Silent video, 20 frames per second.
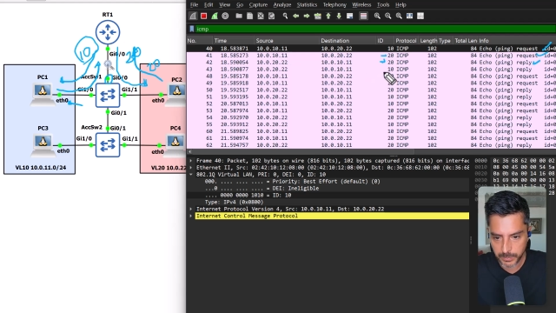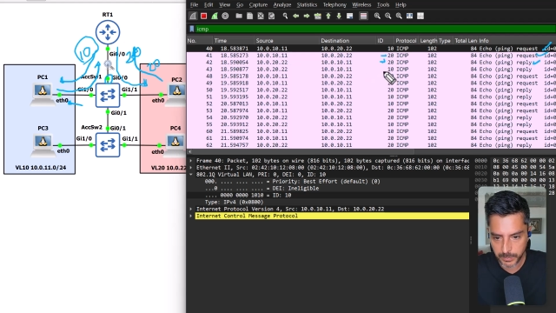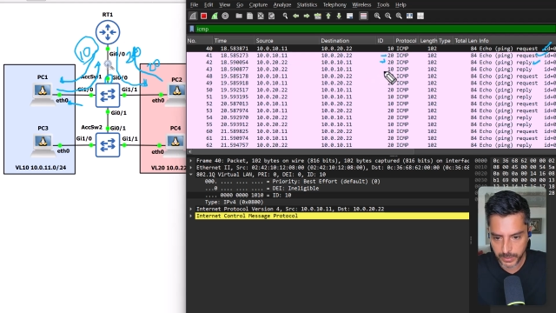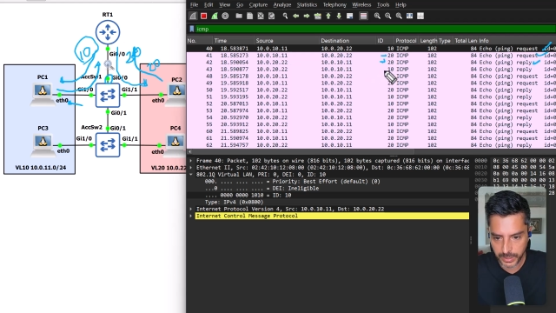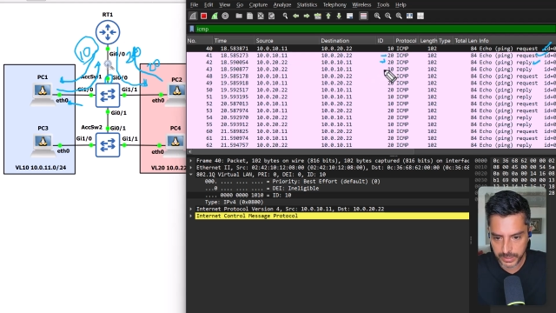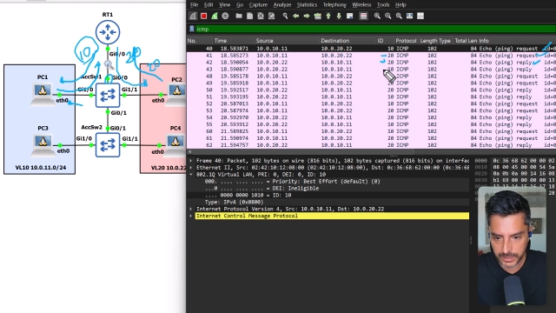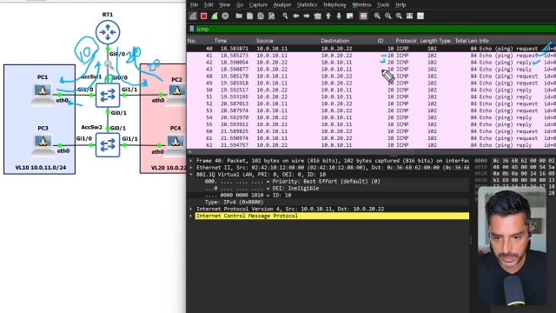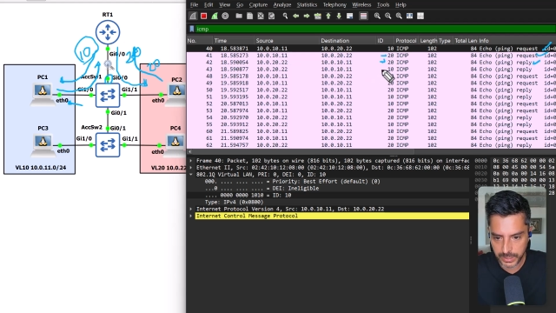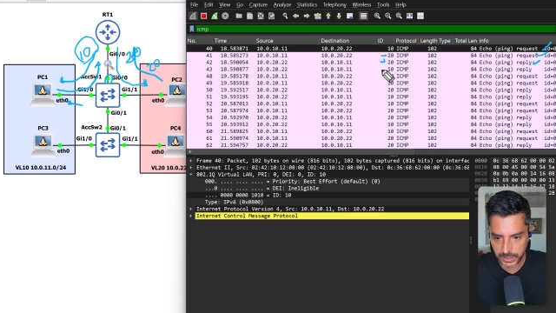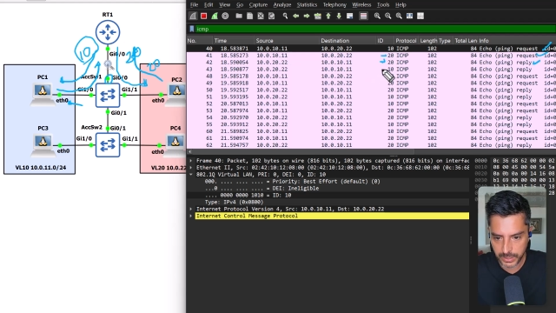
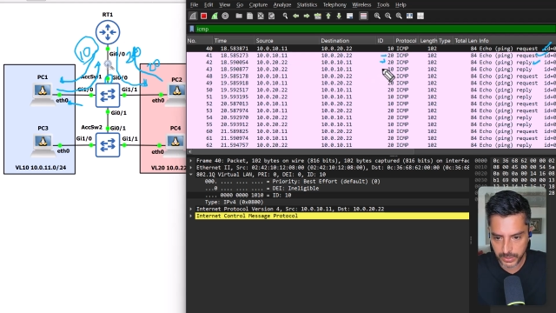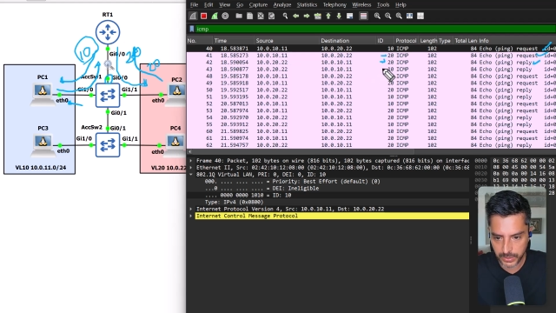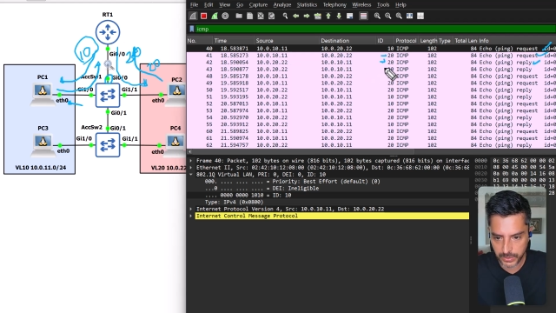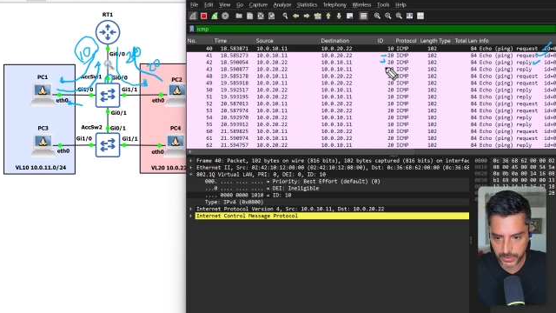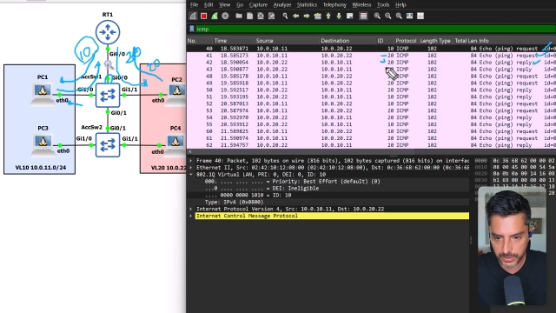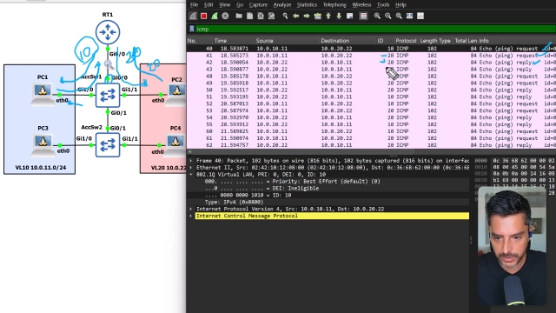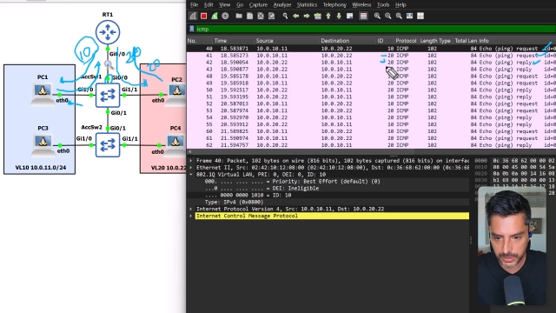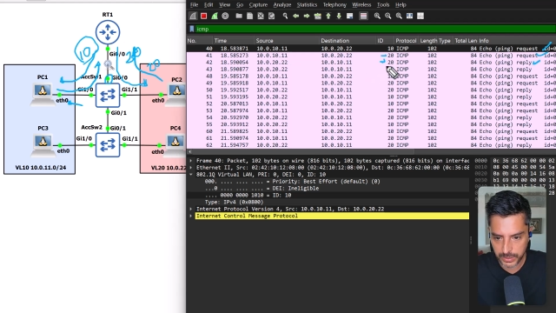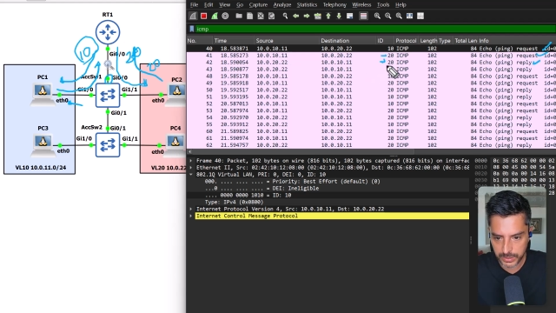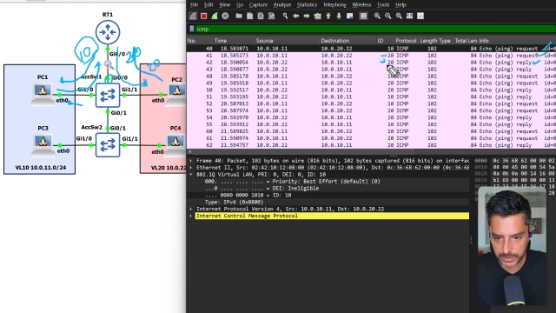But
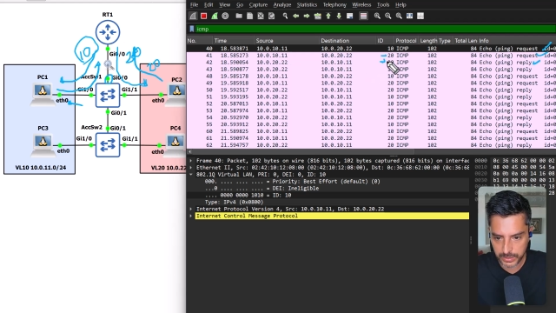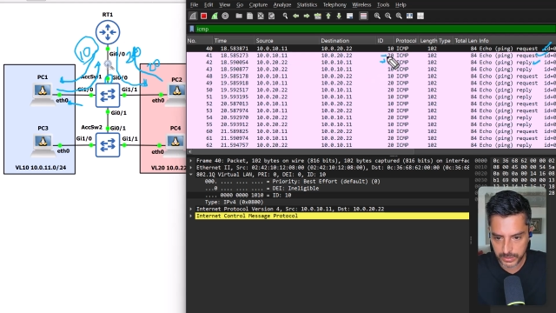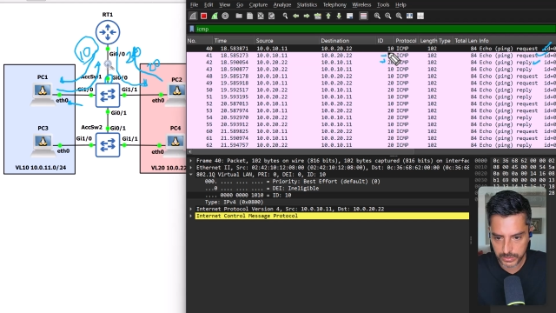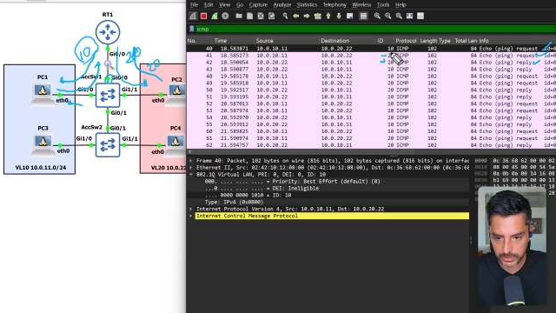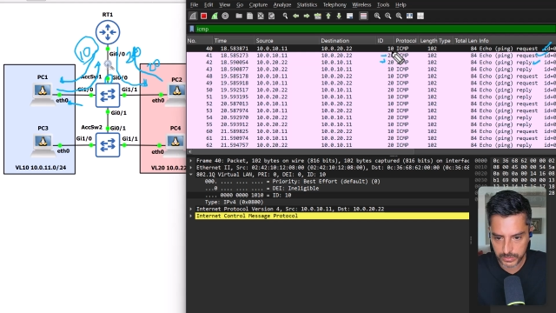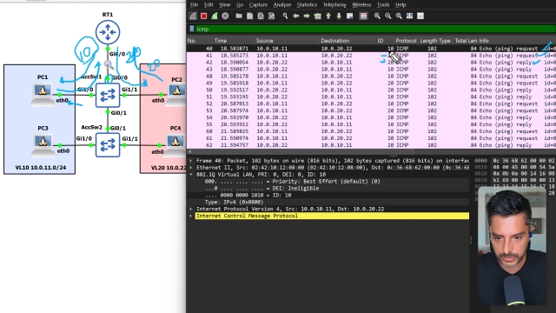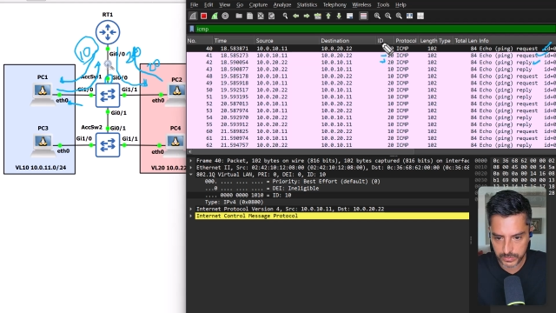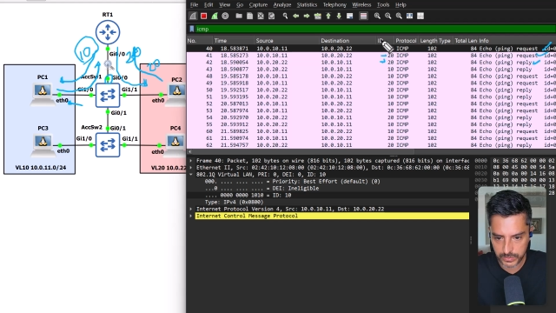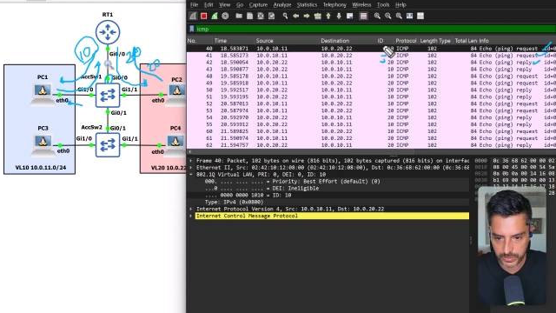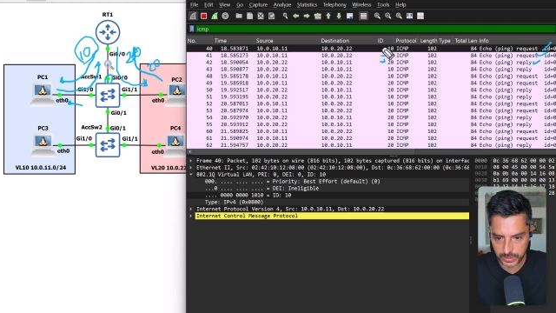here
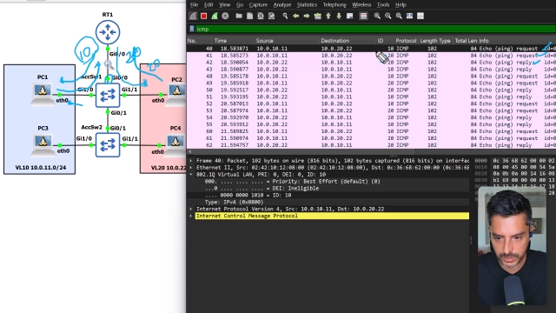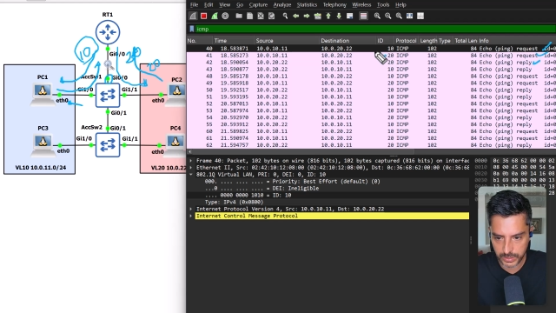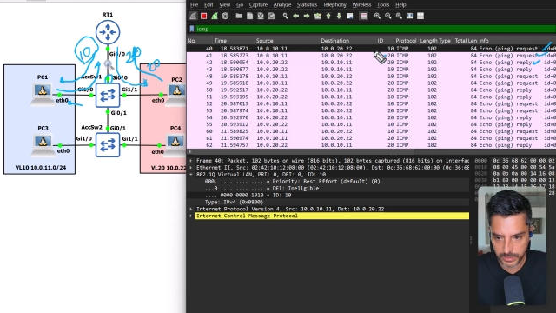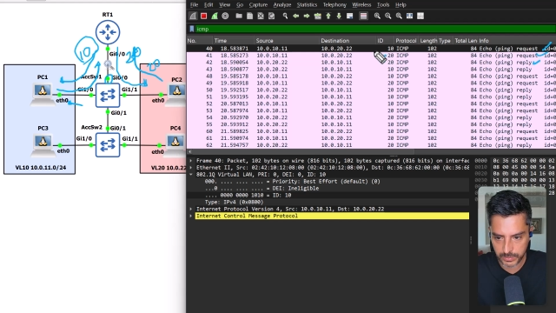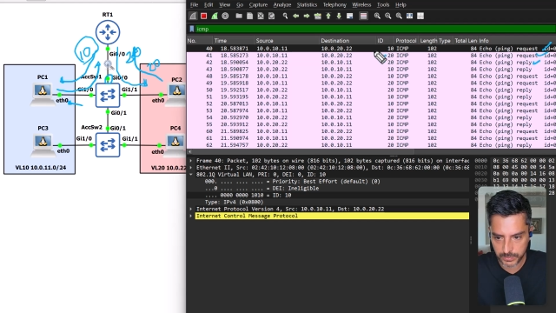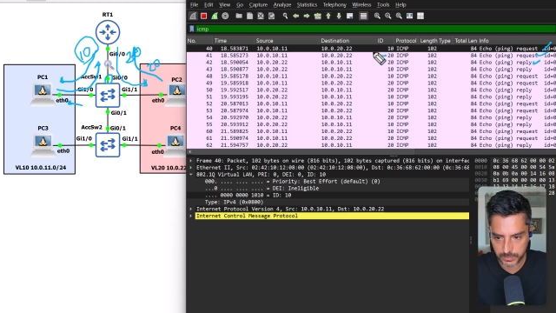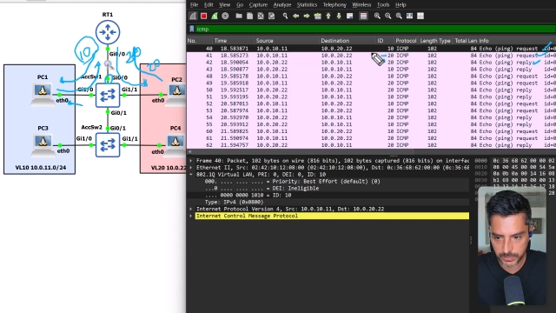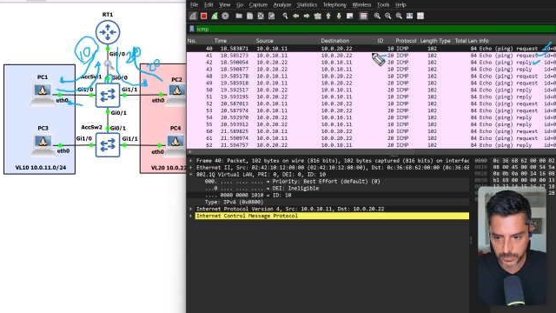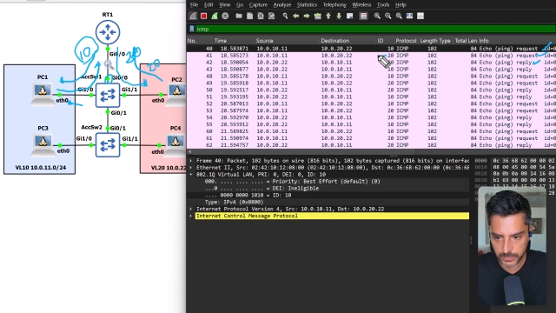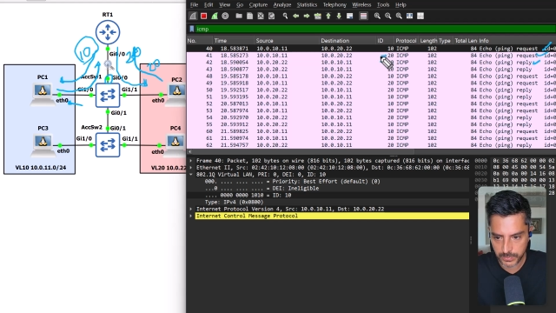you see